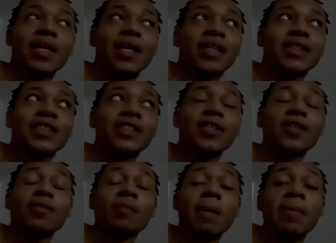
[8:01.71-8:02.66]

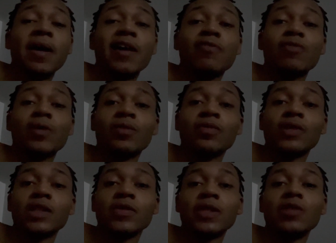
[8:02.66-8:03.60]
So my bath went
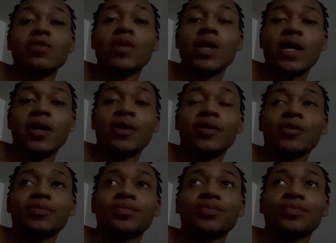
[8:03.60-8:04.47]
really, really well.